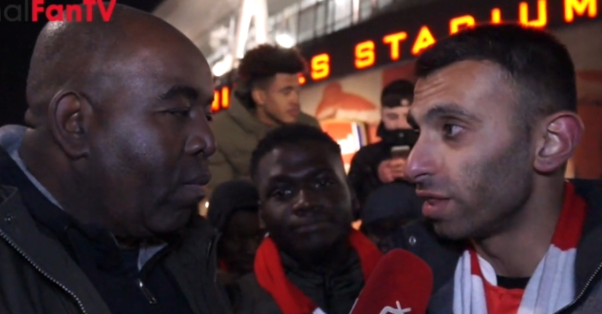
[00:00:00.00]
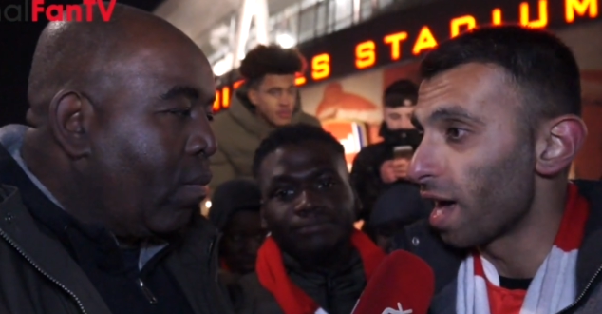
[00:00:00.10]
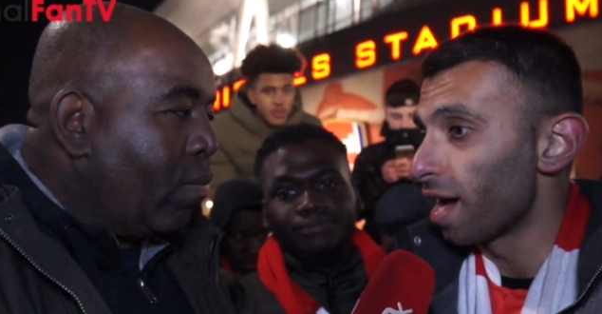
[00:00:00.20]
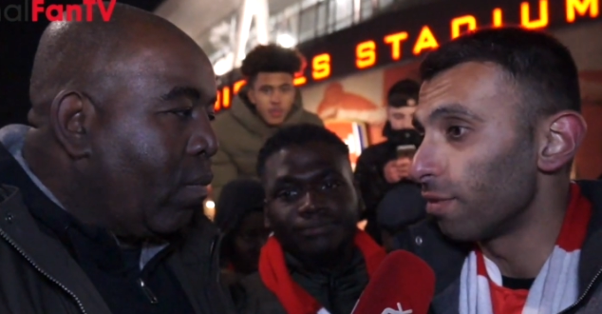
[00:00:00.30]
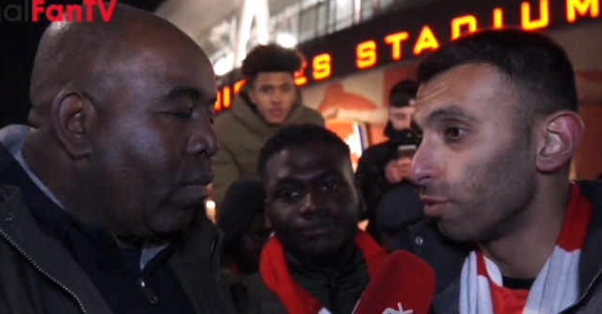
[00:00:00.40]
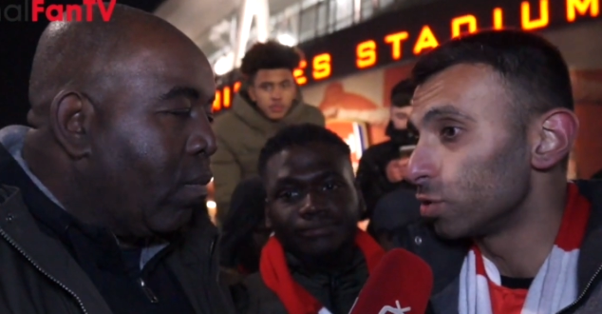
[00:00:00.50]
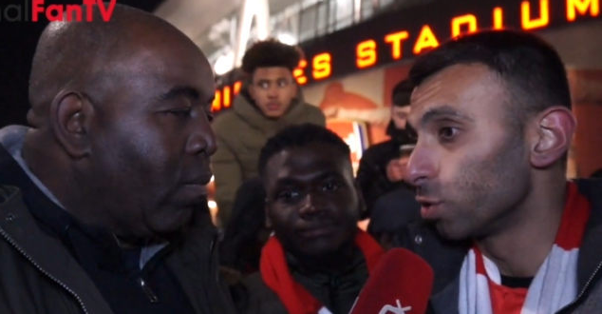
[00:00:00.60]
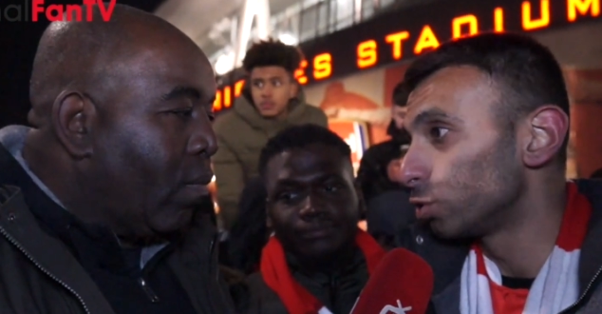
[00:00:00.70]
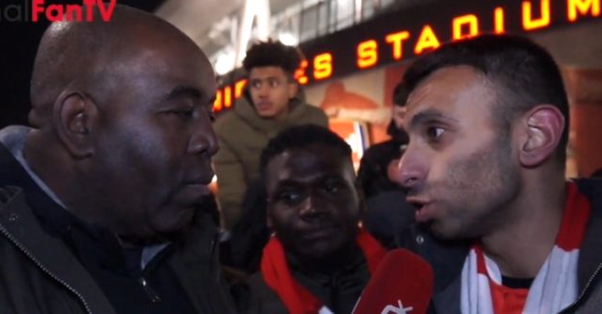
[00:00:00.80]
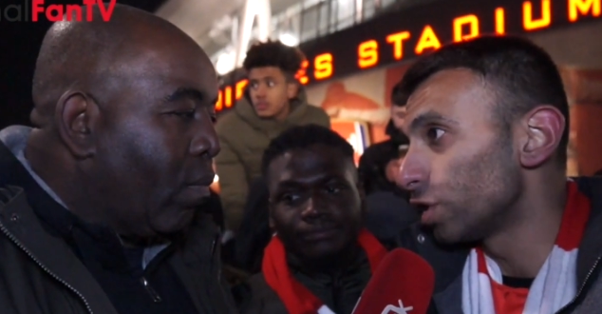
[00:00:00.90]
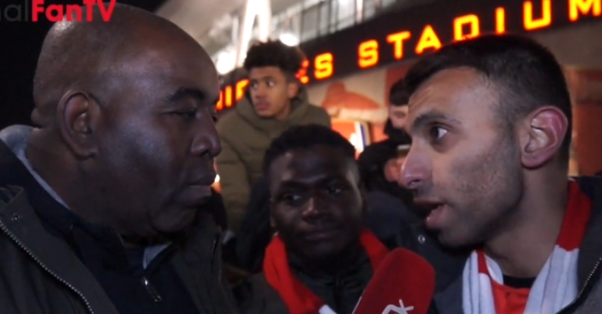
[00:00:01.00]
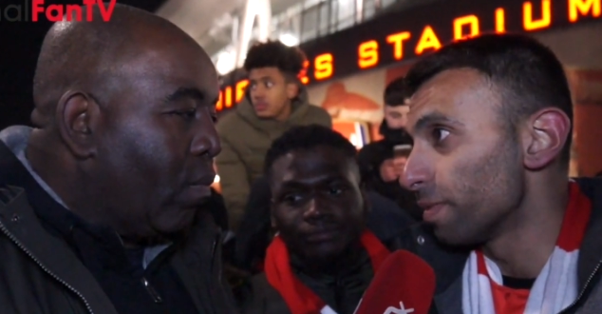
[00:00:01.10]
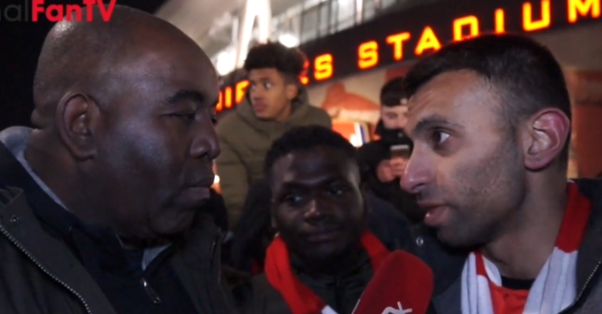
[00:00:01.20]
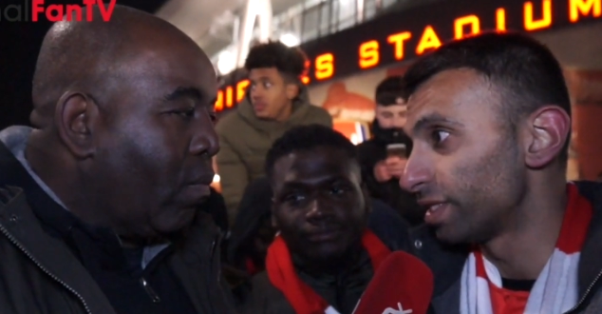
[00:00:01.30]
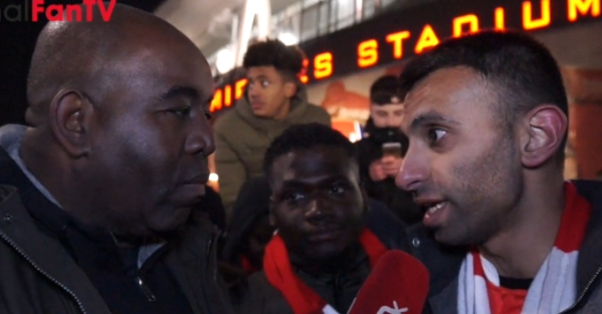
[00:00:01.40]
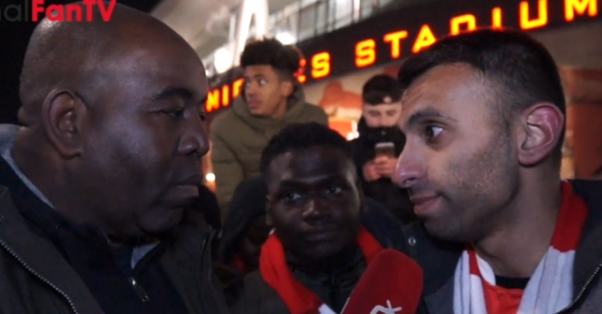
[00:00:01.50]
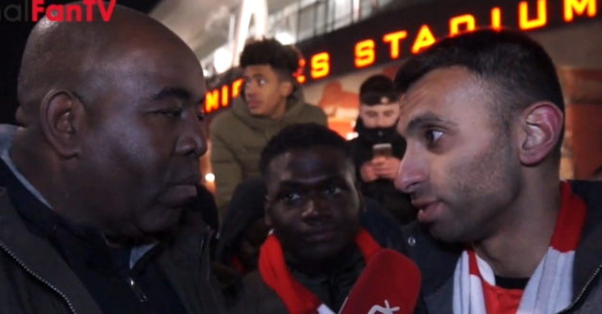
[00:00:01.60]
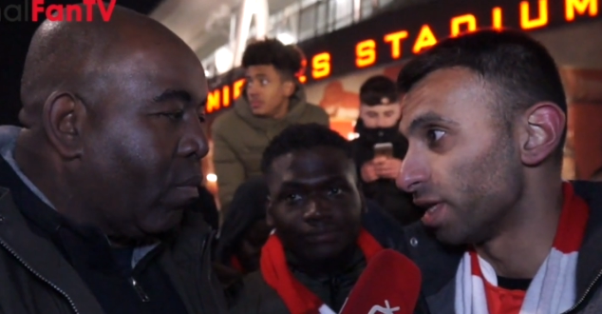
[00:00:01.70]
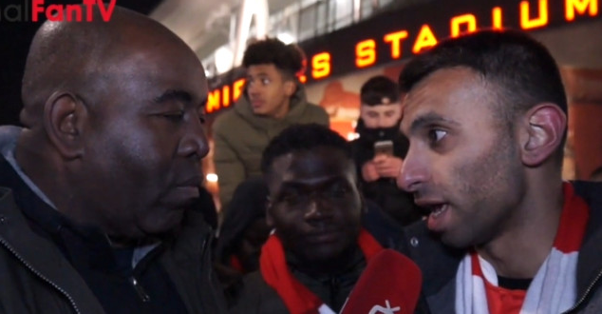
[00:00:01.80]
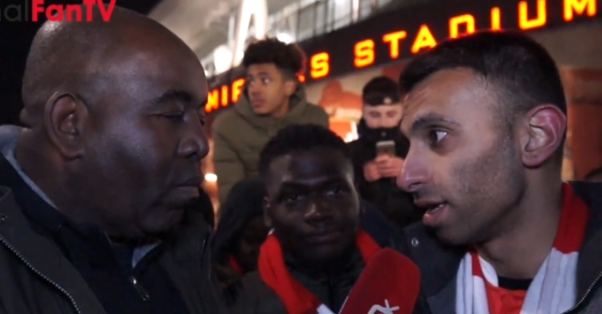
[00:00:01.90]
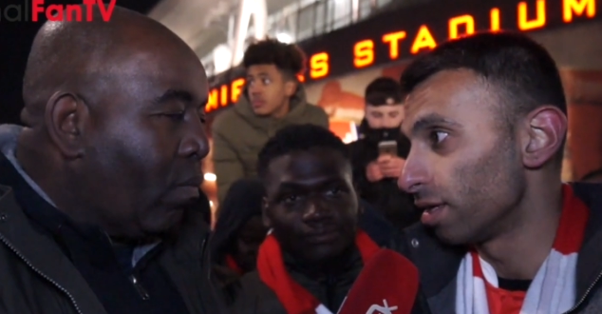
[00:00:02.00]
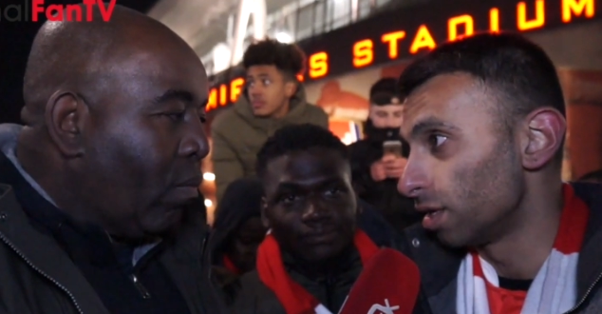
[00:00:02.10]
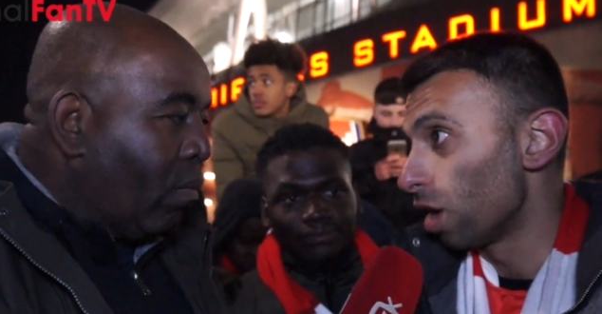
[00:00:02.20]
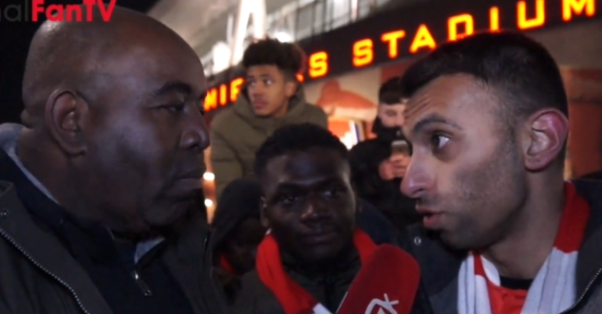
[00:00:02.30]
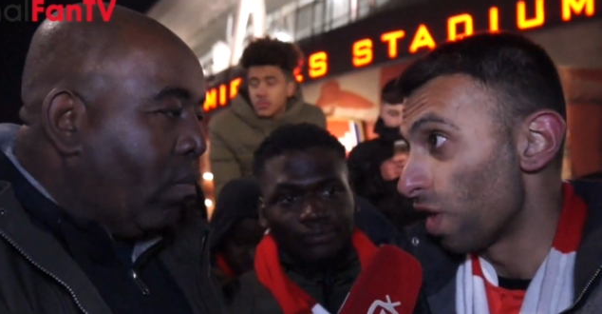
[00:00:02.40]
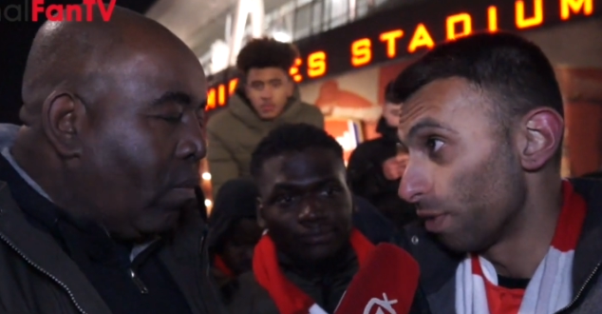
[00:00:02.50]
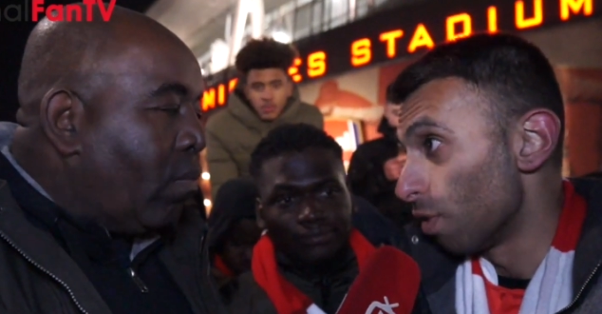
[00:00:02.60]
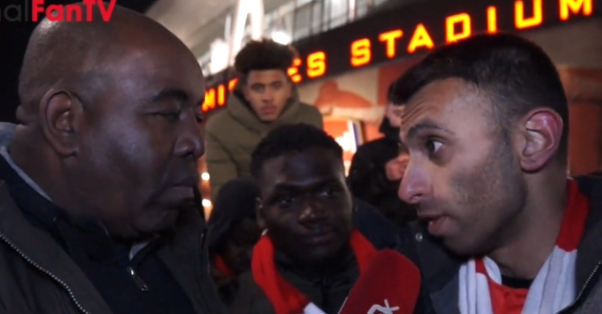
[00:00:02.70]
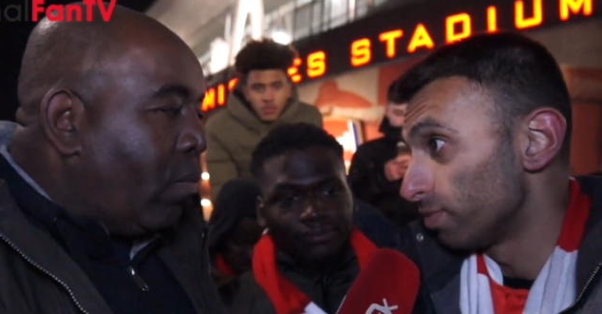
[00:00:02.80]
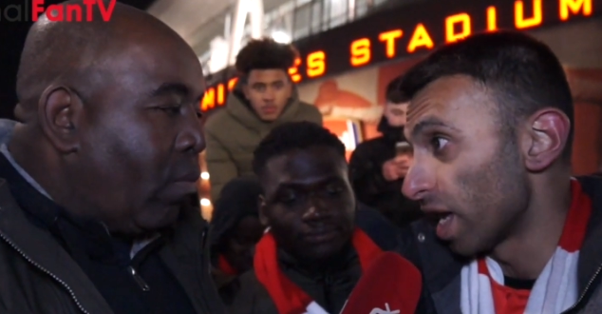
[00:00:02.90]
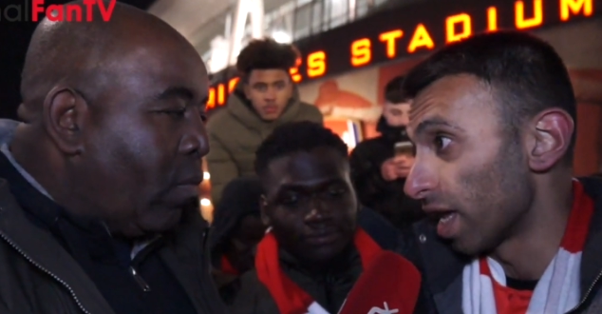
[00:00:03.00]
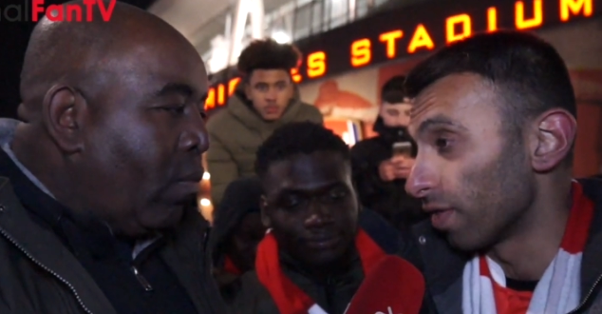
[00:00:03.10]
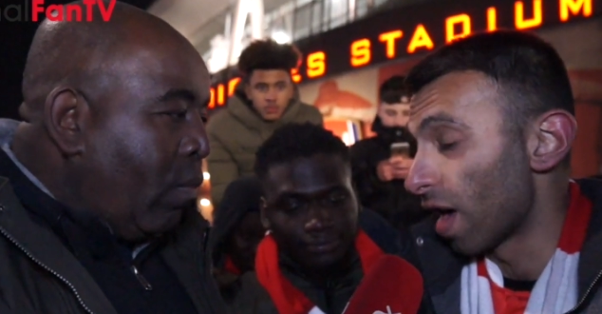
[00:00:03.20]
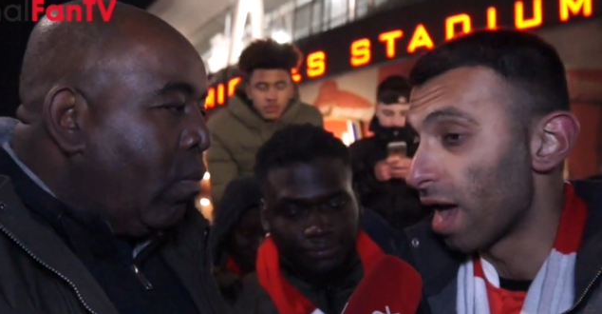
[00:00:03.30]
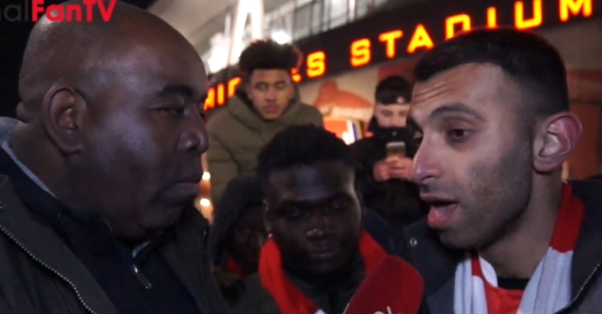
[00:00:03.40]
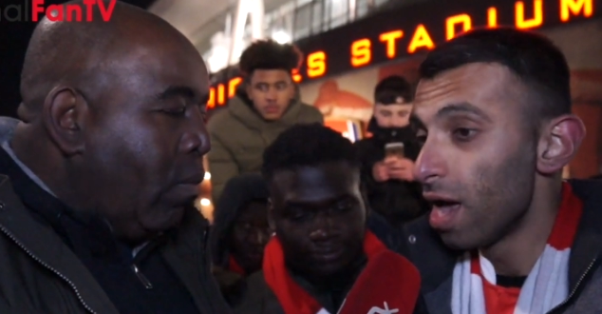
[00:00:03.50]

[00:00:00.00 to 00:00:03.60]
Speaker 1: that was also shared by the team today. You know, that what I'm saying there.